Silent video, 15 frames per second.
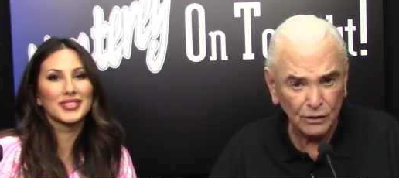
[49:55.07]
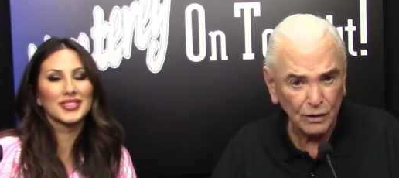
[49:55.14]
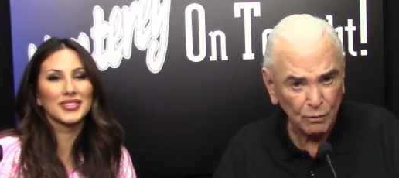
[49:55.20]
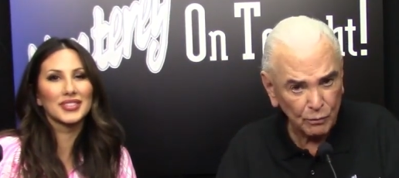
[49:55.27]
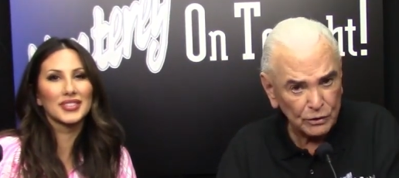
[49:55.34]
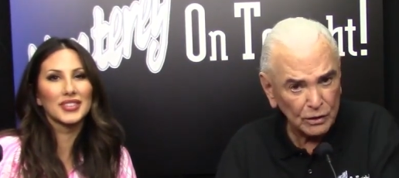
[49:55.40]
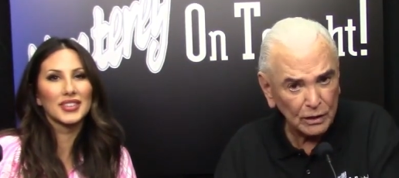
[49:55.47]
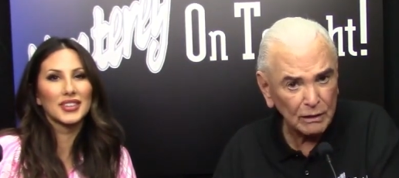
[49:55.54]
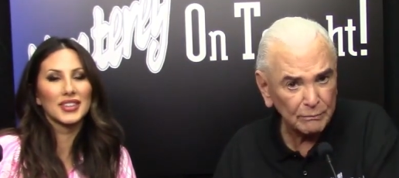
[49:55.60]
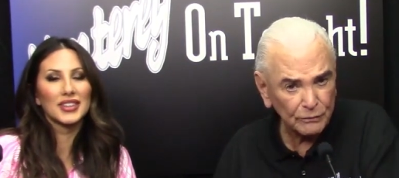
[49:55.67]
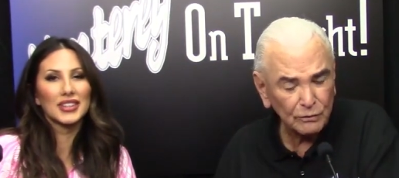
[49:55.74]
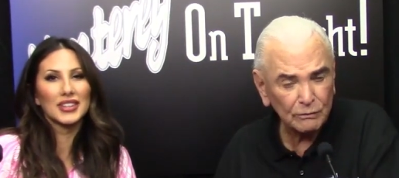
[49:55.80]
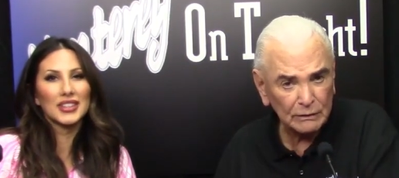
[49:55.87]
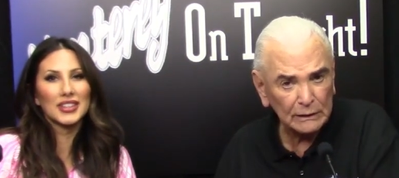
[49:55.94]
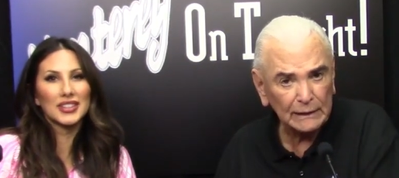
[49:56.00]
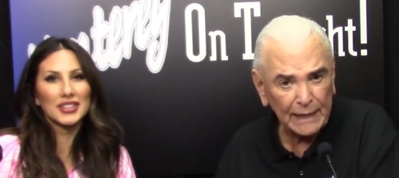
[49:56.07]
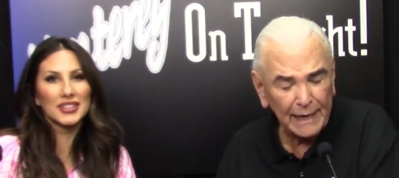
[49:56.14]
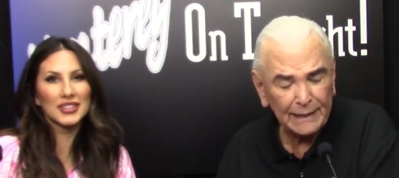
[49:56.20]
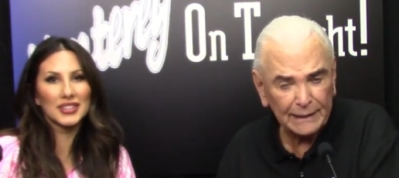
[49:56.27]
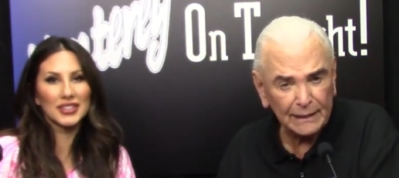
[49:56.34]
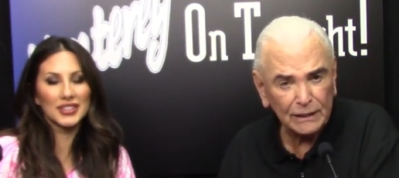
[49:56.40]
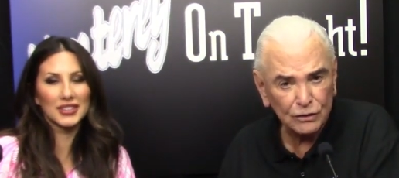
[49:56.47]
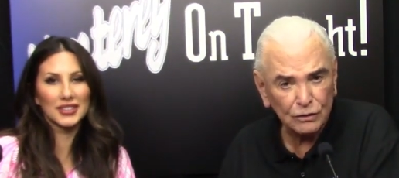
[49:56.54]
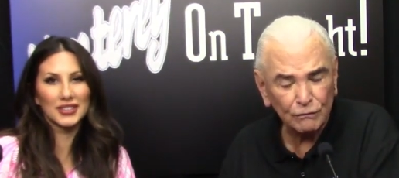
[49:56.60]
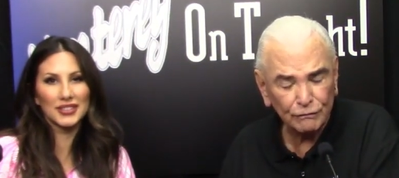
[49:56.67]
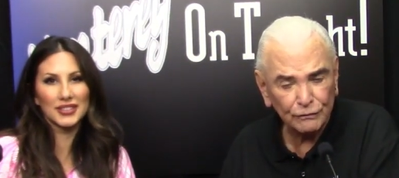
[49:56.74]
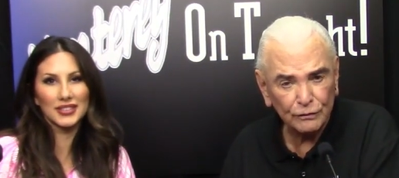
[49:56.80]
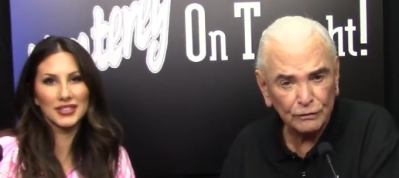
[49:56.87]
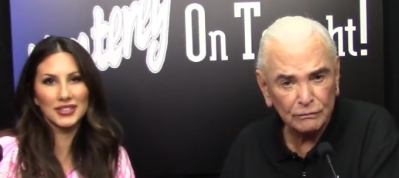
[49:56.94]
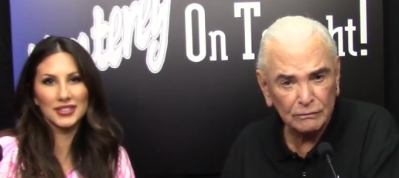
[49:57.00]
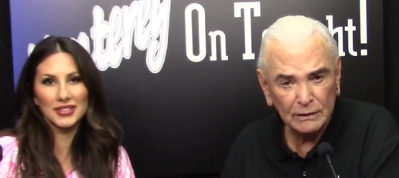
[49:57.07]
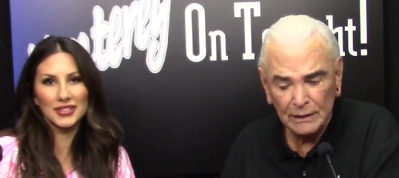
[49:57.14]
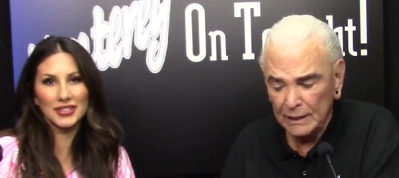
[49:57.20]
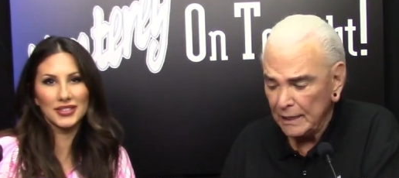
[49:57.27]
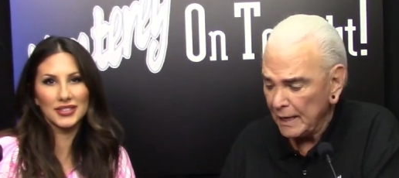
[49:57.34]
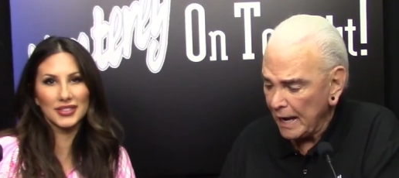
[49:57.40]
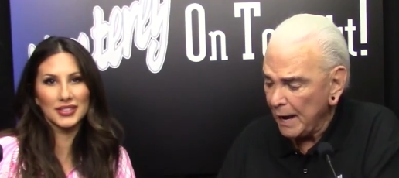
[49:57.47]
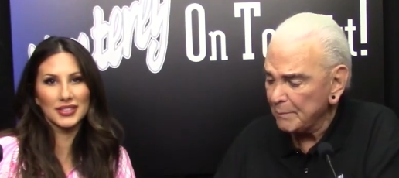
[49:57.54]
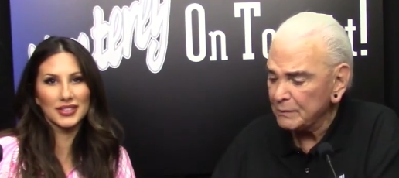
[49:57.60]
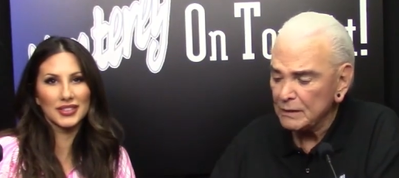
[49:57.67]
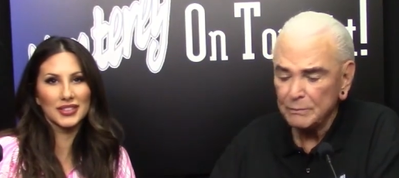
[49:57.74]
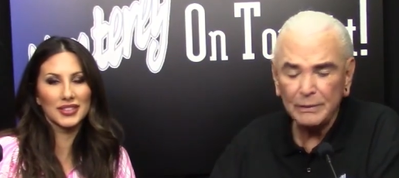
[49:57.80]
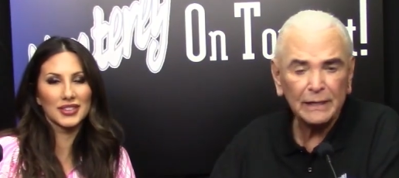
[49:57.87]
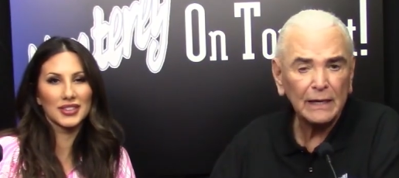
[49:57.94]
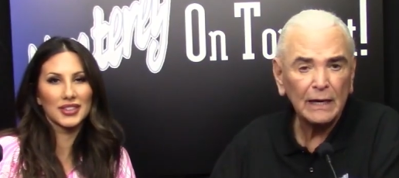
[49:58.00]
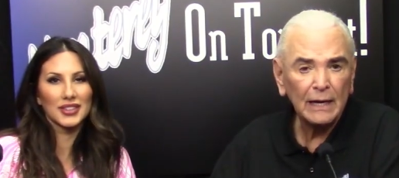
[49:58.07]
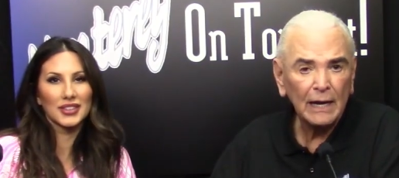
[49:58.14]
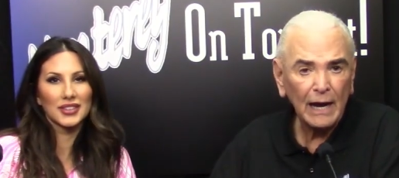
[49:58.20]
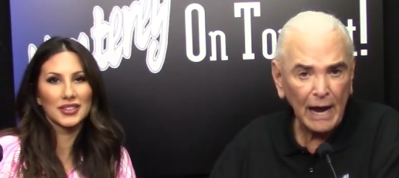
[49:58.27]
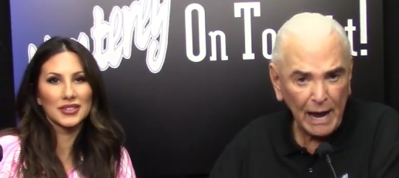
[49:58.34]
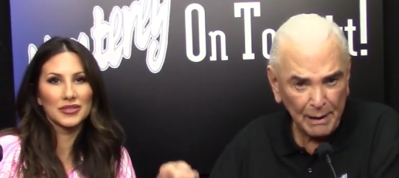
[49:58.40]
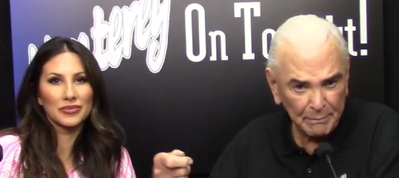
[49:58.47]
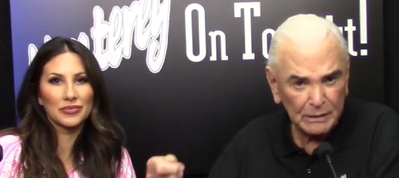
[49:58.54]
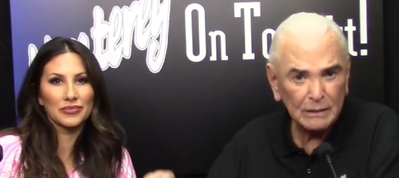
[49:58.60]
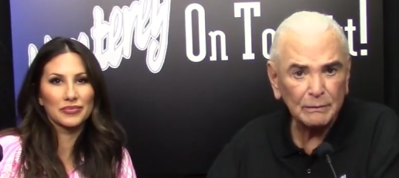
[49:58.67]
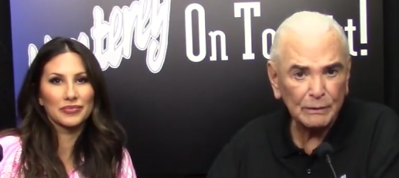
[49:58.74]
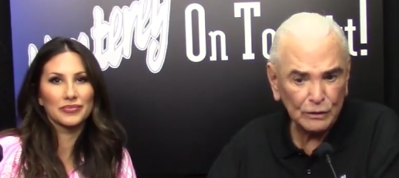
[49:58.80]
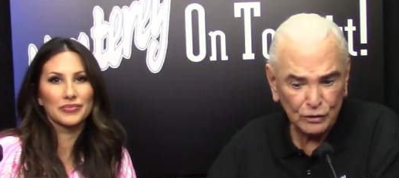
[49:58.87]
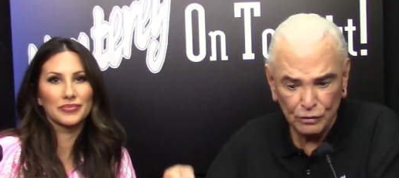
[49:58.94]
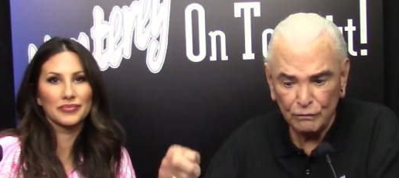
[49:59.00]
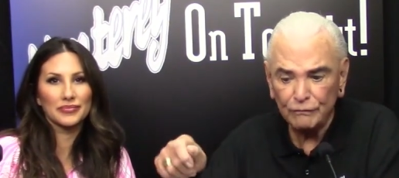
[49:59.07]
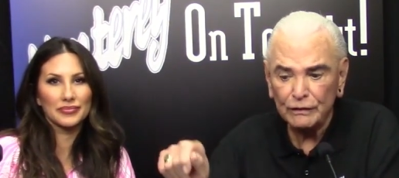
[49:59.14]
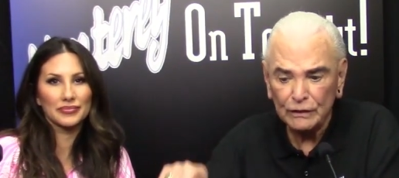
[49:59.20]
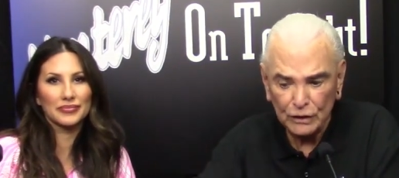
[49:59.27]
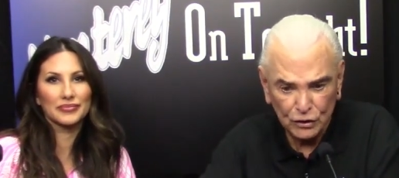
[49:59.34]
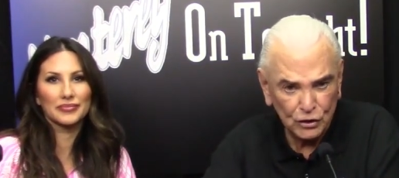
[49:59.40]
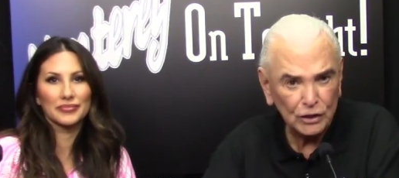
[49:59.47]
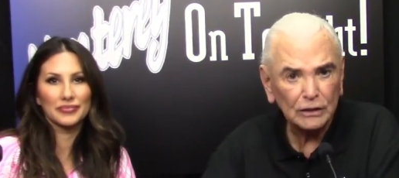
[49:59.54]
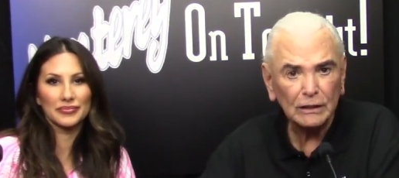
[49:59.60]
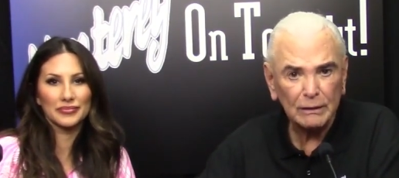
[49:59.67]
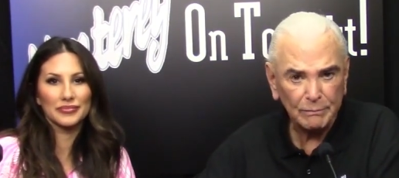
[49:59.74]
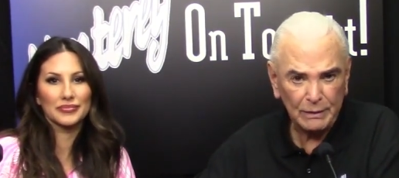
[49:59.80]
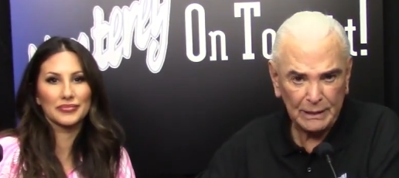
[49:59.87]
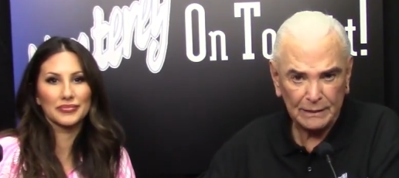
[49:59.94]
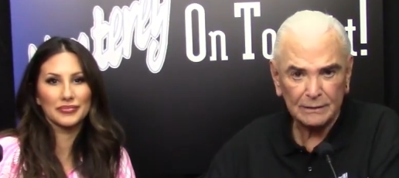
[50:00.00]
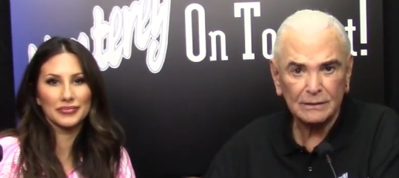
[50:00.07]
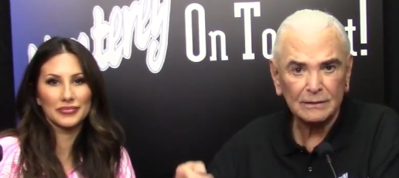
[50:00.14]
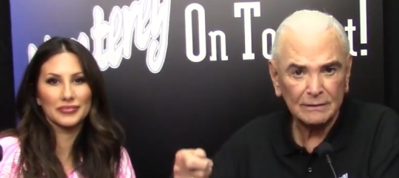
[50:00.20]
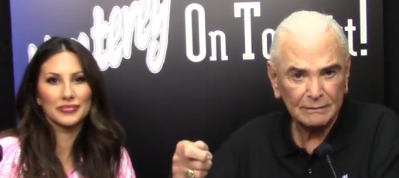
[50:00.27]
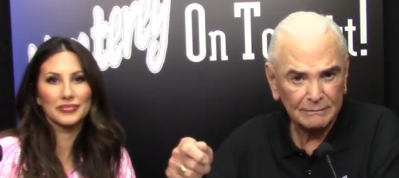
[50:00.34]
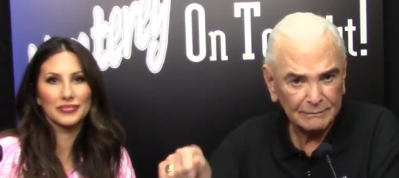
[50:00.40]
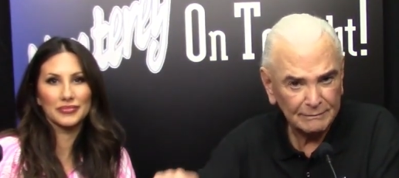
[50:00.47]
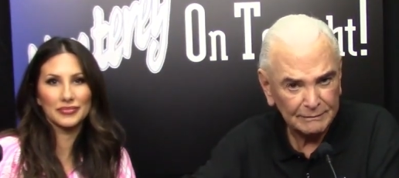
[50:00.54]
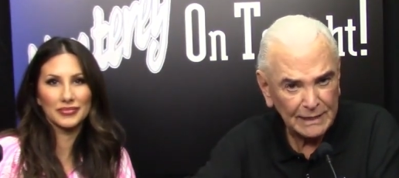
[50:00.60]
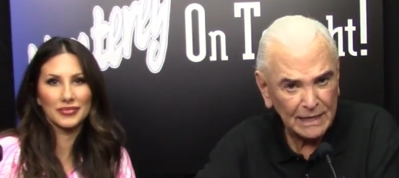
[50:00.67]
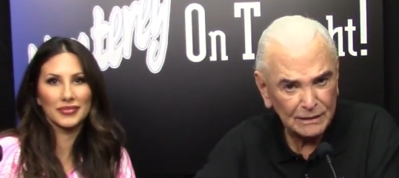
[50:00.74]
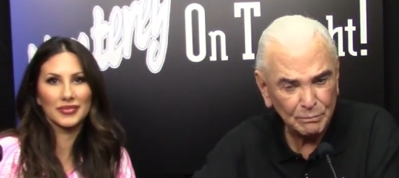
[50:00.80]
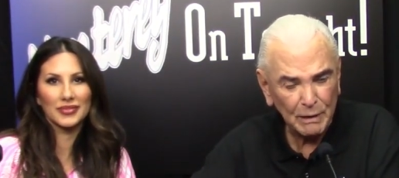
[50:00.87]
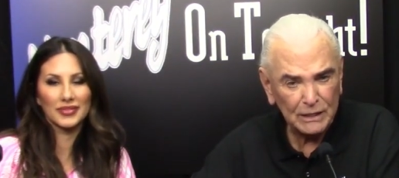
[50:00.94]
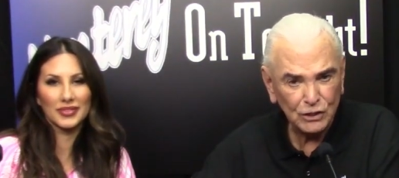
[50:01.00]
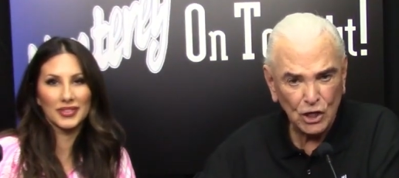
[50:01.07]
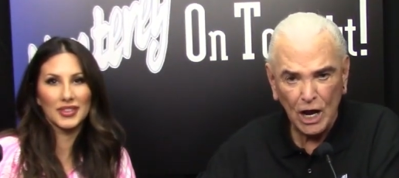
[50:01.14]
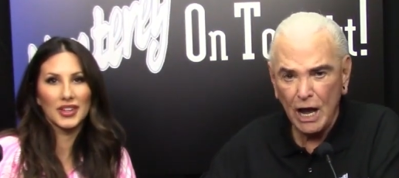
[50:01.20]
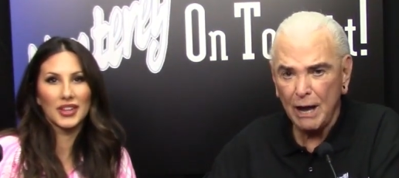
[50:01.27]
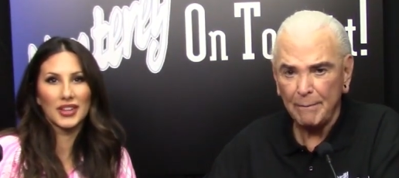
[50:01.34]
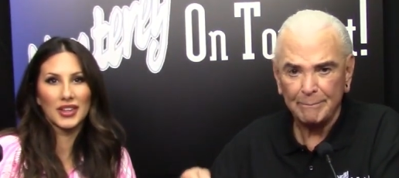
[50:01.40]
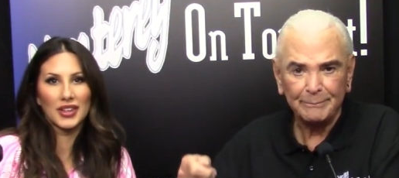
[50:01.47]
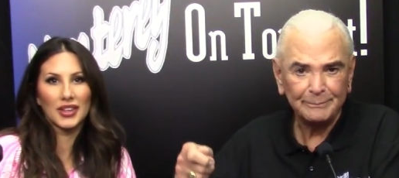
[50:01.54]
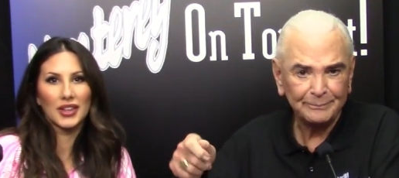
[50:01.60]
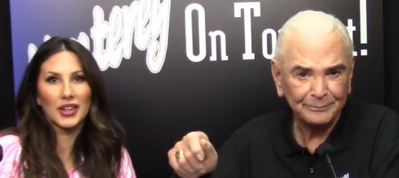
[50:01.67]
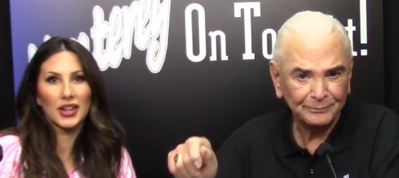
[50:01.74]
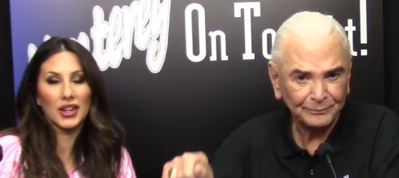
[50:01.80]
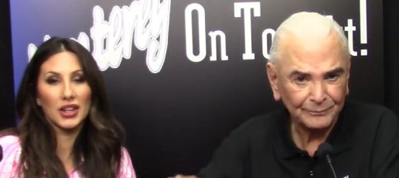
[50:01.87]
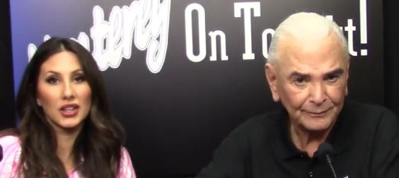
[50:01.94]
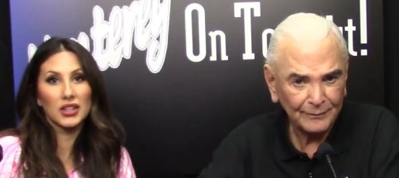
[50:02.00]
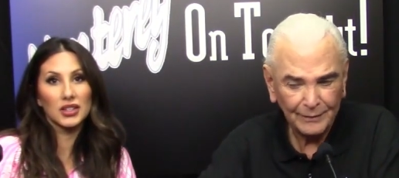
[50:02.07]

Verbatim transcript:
Speaker 1: You know, when you come through the line to get your food, I'm going to oh, be oh, yeah, I'm going to be serving the chili beans. That's my job. Yeah.